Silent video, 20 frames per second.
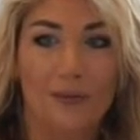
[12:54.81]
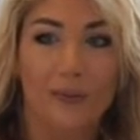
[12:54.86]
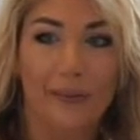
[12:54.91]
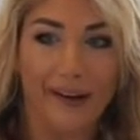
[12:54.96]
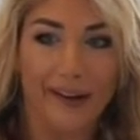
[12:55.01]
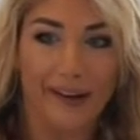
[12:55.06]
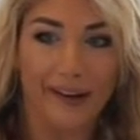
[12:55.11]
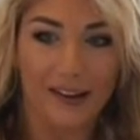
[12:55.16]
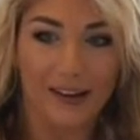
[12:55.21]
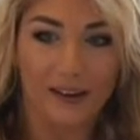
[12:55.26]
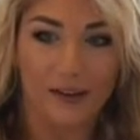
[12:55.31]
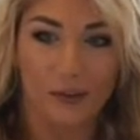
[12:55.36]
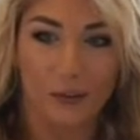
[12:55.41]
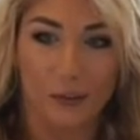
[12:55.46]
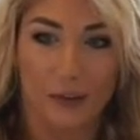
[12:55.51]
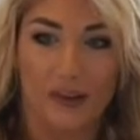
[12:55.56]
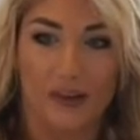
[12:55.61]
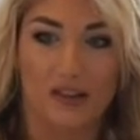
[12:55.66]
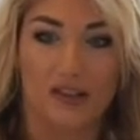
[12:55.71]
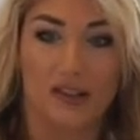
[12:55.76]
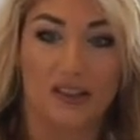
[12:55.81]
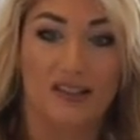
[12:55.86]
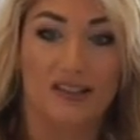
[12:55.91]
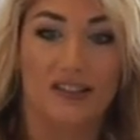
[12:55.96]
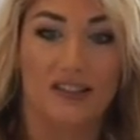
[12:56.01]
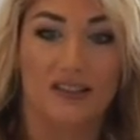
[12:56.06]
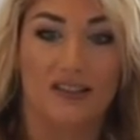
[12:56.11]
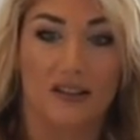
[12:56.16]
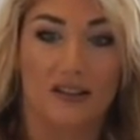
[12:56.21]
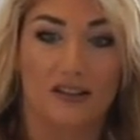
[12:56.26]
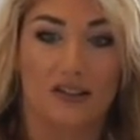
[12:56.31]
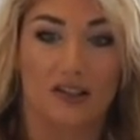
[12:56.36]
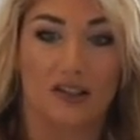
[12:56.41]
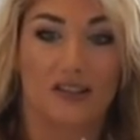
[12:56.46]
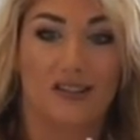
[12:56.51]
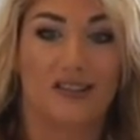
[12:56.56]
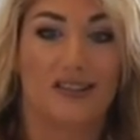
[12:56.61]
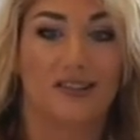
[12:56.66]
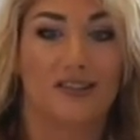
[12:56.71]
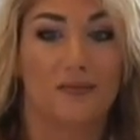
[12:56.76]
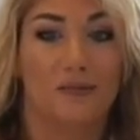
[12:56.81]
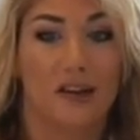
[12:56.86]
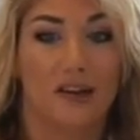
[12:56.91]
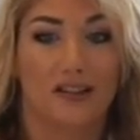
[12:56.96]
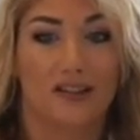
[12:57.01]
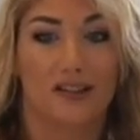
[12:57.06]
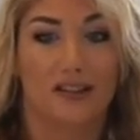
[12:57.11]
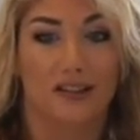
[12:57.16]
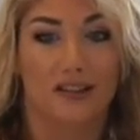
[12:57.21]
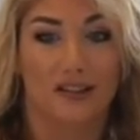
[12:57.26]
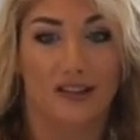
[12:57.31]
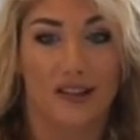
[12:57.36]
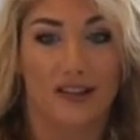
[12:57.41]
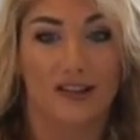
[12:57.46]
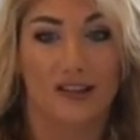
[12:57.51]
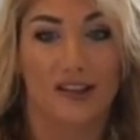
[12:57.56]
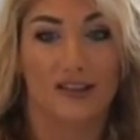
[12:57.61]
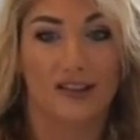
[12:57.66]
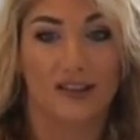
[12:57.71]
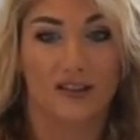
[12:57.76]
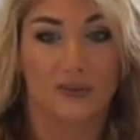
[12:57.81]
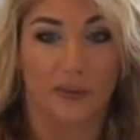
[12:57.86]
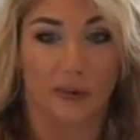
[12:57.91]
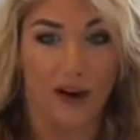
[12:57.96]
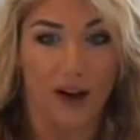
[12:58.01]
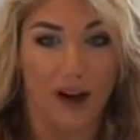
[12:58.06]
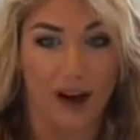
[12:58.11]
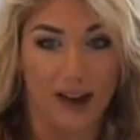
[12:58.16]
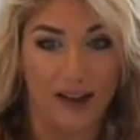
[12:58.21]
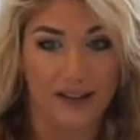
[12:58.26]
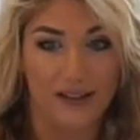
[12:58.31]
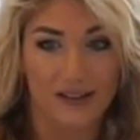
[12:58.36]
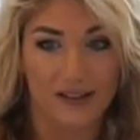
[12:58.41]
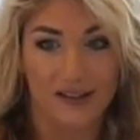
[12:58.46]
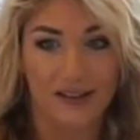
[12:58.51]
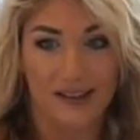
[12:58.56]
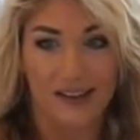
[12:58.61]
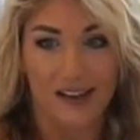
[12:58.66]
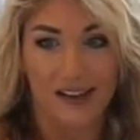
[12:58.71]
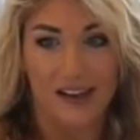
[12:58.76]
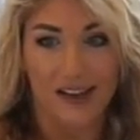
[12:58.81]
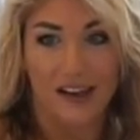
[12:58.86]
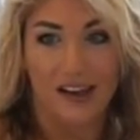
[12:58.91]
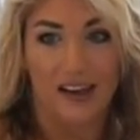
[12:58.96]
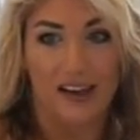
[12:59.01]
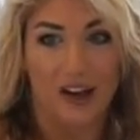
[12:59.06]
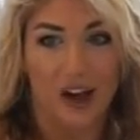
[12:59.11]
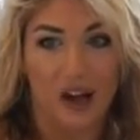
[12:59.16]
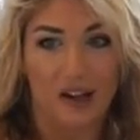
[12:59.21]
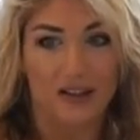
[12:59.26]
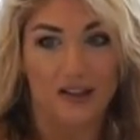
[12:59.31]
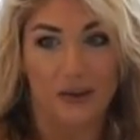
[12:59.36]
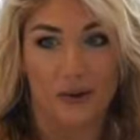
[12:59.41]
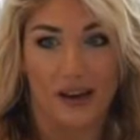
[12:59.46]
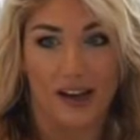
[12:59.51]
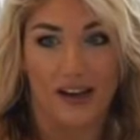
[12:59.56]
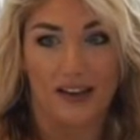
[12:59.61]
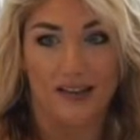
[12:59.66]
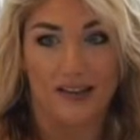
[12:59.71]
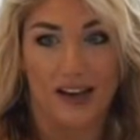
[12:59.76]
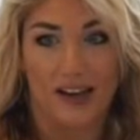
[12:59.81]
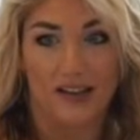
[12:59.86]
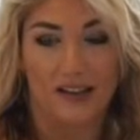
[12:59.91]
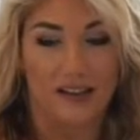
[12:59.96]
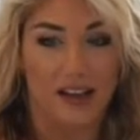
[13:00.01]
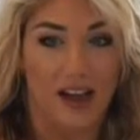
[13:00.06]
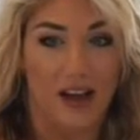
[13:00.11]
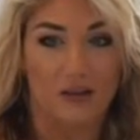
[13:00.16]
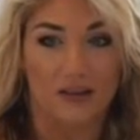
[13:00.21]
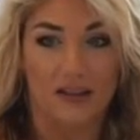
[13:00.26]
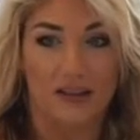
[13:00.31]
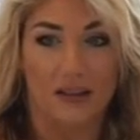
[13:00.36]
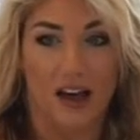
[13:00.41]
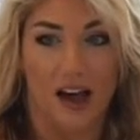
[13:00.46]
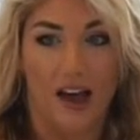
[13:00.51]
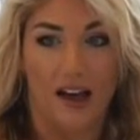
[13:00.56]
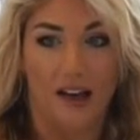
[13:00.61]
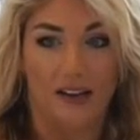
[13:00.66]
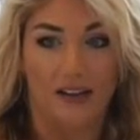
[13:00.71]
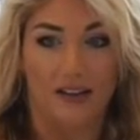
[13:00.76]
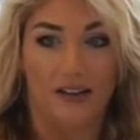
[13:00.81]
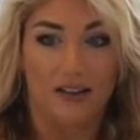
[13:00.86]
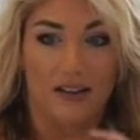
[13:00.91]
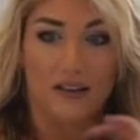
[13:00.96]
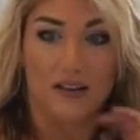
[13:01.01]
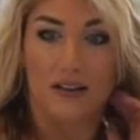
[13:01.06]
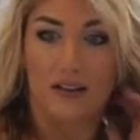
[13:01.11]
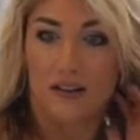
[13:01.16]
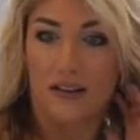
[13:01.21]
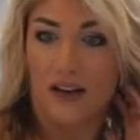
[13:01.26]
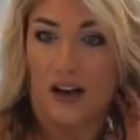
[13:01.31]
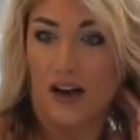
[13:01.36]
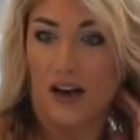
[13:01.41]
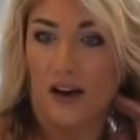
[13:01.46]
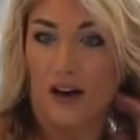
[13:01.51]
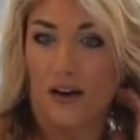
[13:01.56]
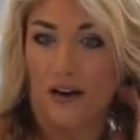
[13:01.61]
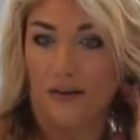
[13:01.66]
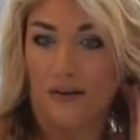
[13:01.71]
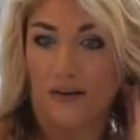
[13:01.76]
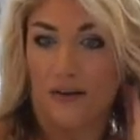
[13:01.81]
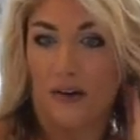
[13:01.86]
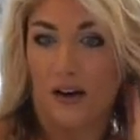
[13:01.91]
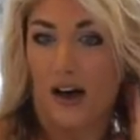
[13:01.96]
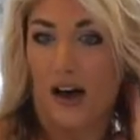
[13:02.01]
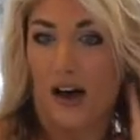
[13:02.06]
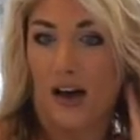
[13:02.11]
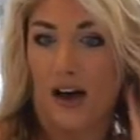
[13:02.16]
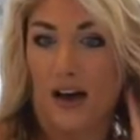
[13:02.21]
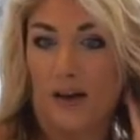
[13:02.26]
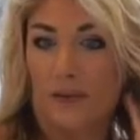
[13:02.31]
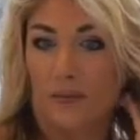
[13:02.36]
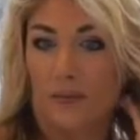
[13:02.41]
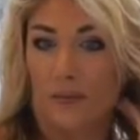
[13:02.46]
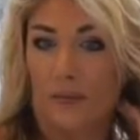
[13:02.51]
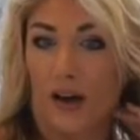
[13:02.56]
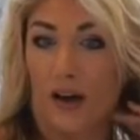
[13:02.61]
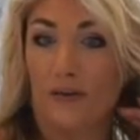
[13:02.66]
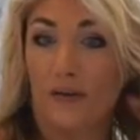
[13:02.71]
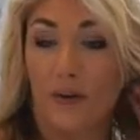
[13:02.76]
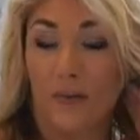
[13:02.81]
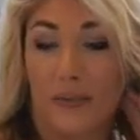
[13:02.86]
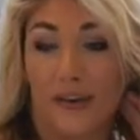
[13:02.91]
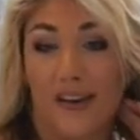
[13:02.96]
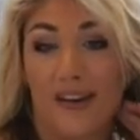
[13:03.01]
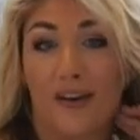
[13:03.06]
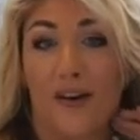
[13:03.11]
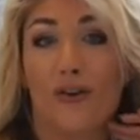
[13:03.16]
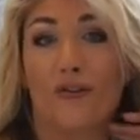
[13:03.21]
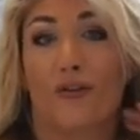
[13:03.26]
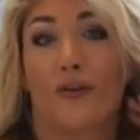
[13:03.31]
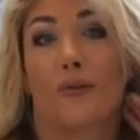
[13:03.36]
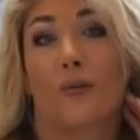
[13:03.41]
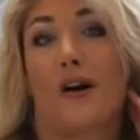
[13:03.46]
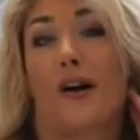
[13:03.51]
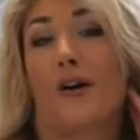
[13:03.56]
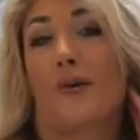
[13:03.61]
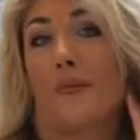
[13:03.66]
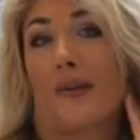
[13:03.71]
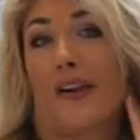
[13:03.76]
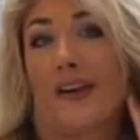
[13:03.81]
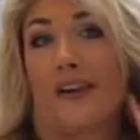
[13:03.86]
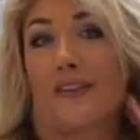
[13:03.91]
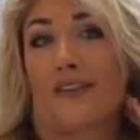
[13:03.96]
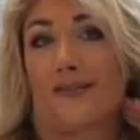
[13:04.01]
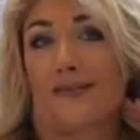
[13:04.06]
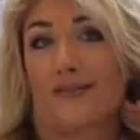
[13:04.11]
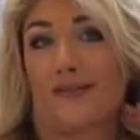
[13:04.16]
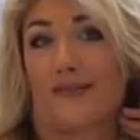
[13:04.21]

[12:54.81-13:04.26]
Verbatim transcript: But with just as much success as it's brought, it also has that downside of it being overwhelming.